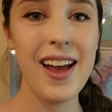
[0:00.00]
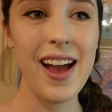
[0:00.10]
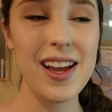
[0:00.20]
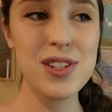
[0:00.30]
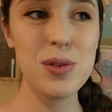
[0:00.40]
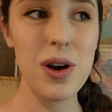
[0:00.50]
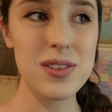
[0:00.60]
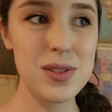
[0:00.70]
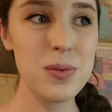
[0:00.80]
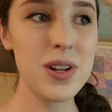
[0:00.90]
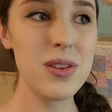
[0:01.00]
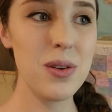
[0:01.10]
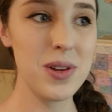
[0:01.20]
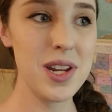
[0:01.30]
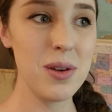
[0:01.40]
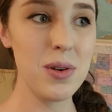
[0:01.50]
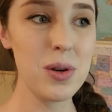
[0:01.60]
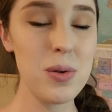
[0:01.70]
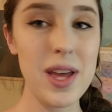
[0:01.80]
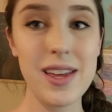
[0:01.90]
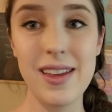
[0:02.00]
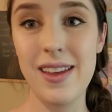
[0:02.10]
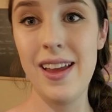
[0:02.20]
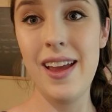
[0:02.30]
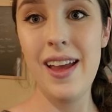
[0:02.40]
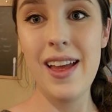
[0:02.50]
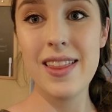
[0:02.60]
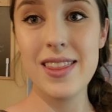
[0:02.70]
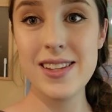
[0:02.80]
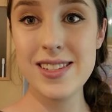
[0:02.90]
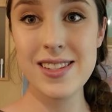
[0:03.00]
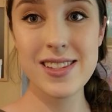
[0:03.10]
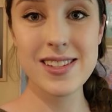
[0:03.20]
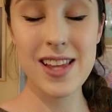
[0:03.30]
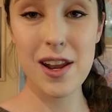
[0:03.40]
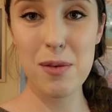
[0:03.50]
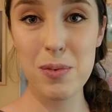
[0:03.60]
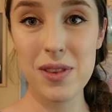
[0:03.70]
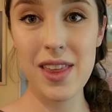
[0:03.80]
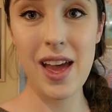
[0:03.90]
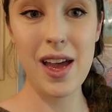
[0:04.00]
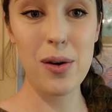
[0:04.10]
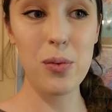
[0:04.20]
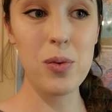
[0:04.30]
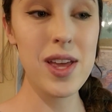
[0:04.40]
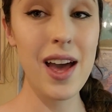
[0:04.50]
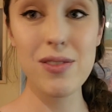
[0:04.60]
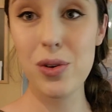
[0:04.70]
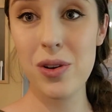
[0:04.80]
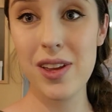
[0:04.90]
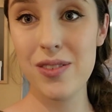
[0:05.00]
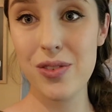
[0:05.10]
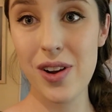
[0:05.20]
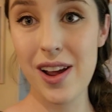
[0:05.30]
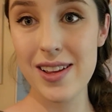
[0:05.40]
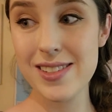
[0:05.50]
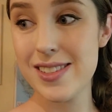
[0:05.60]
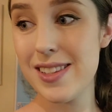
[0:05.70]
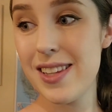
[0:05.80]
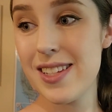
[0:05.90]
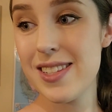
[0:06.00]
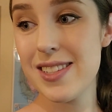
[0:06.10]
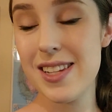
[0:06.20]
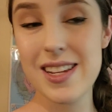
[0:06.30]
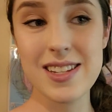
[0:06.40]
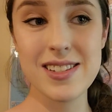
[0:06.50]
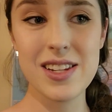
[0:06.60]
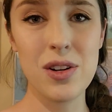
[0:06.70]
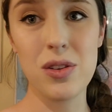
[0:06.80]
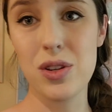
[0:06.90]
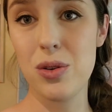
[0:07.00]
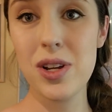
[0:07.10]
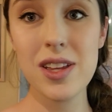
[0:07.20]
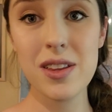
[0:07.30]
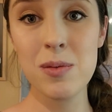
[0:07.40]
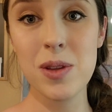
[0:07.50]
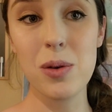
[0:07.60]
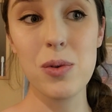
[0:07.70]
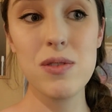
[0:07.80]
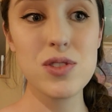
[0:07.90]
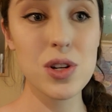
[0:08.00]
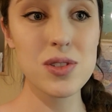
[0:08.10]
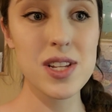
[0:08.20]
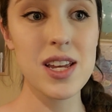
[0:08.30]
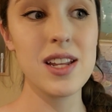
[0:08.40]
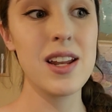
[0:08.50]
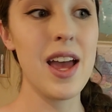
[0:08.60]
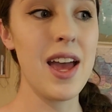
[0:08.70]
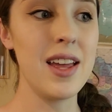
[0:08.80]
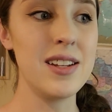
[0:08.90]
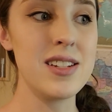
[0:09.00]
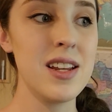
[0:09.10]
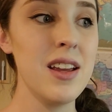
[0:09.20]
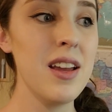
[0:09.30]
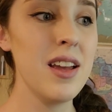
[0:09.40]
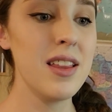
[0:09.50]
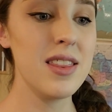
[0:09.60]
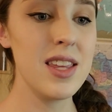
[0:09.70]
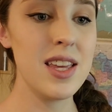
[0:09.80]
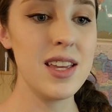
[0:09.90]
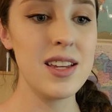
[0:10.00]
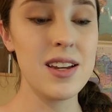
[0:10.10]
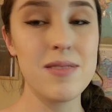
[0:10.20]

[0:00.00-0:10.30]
I do also want to throw in here real quick, this is the setup that we have going for us. This is, the curriculum that we've chosen and the